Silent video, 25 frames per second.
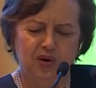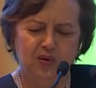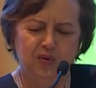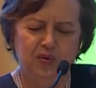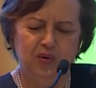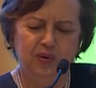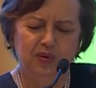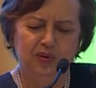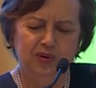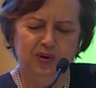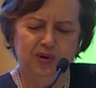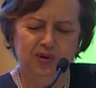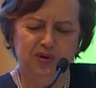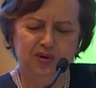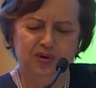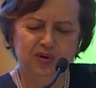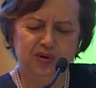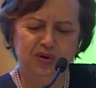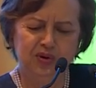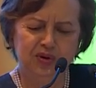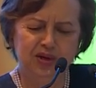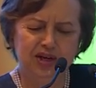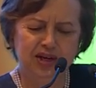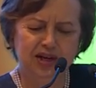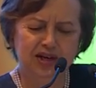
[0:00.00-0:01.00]
We will
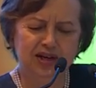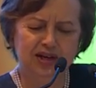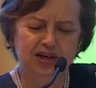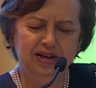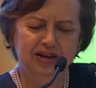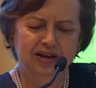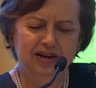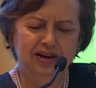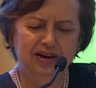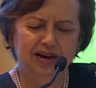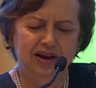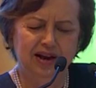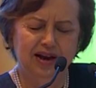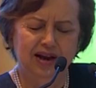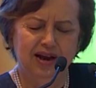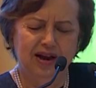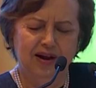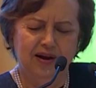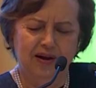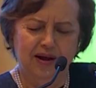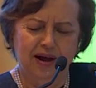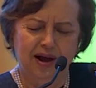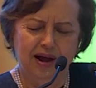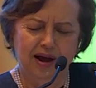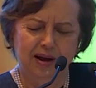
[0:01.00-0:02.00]
also learn
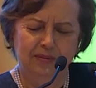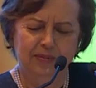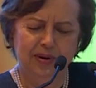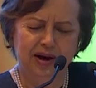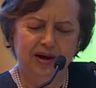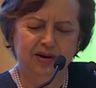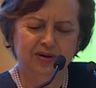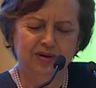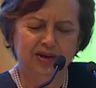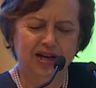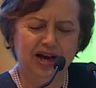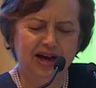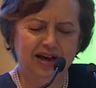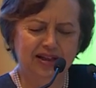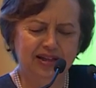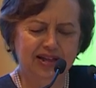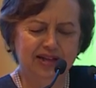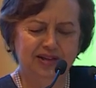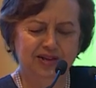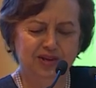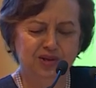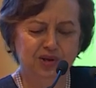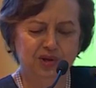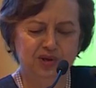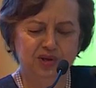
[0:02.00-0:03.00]
about
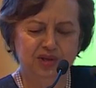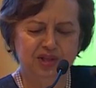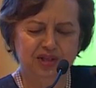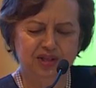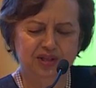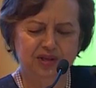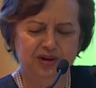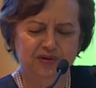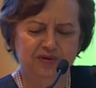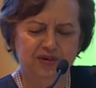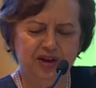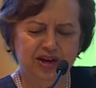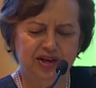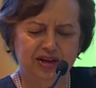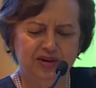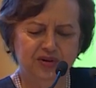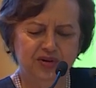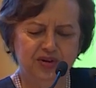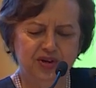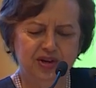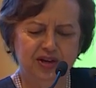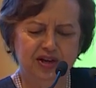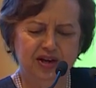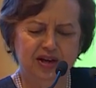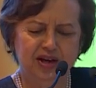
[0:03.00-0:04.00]
other sources of
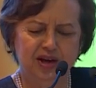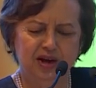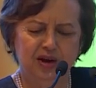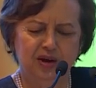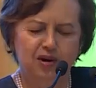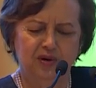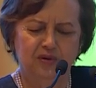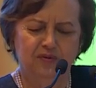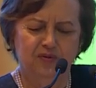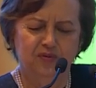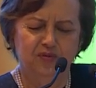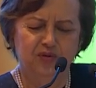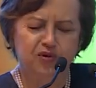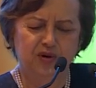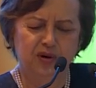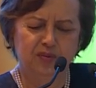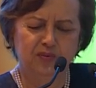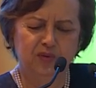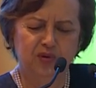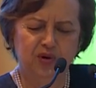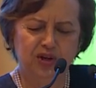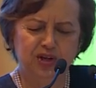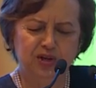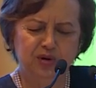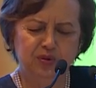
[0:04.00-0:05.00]
energy
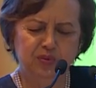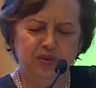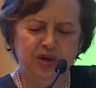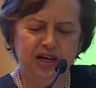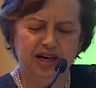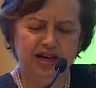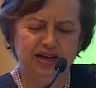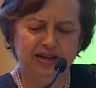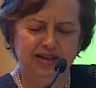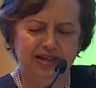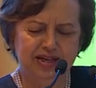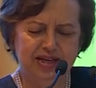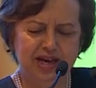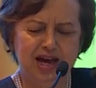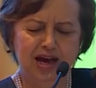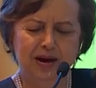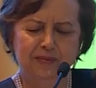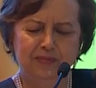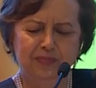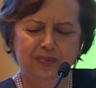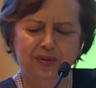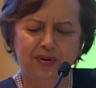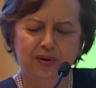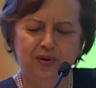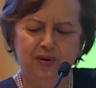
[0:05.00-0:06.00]
from which we can
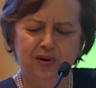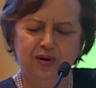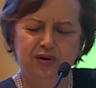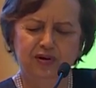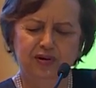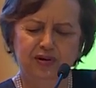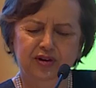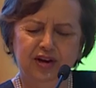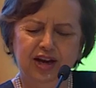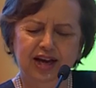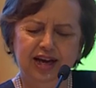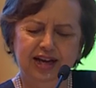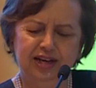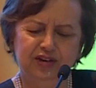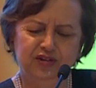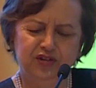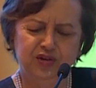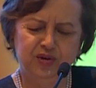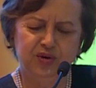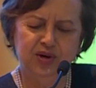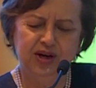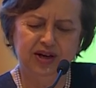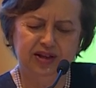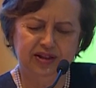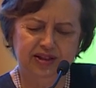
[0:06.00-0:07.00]
tap on and
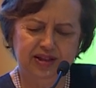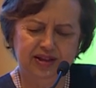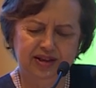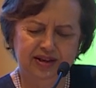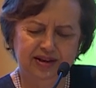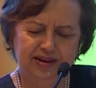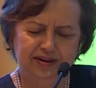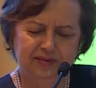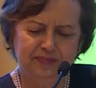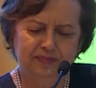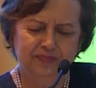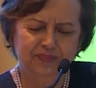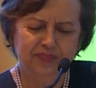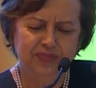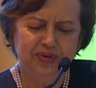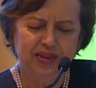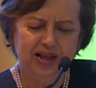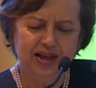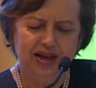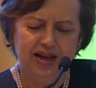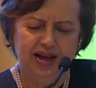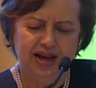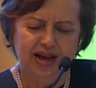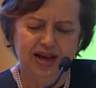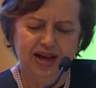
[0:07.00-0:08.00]
strengthen.
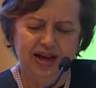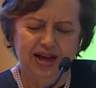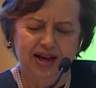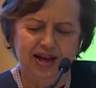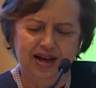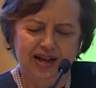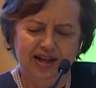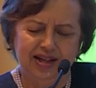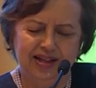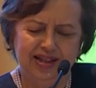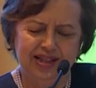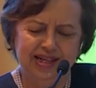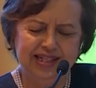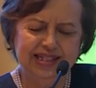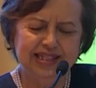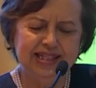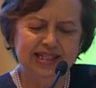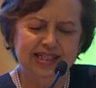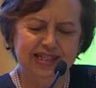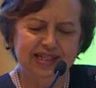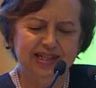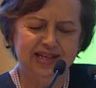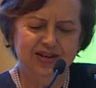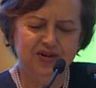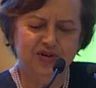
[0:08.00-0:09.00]
This
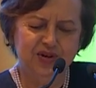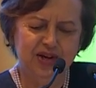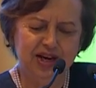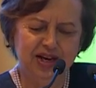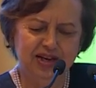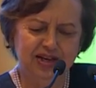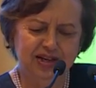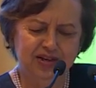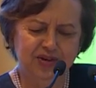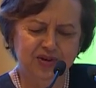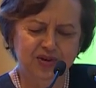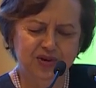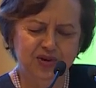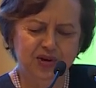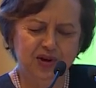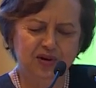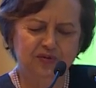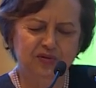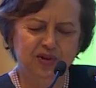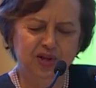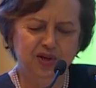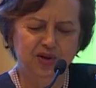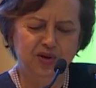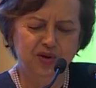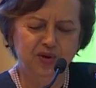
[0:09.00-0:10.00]
is the challenge
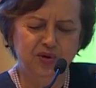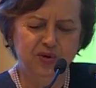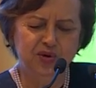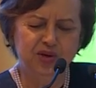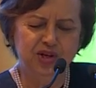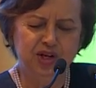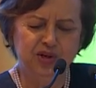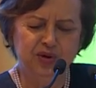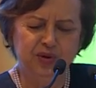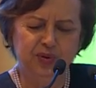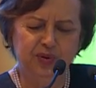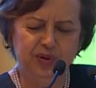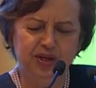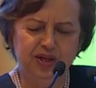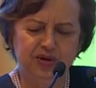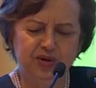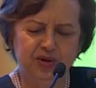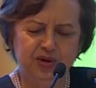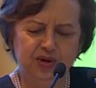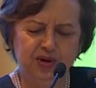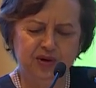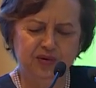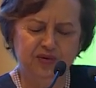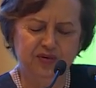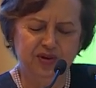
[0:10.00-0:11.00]
of the new
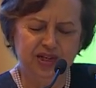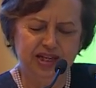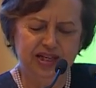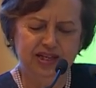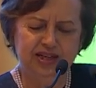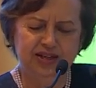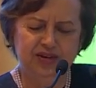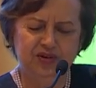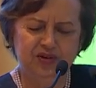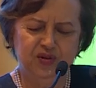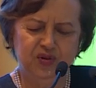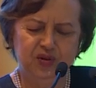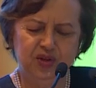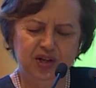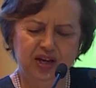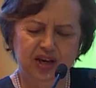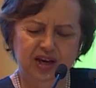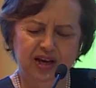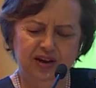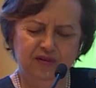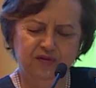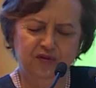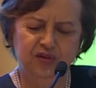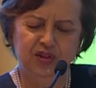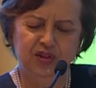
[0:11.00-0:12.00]
generation of leaders, if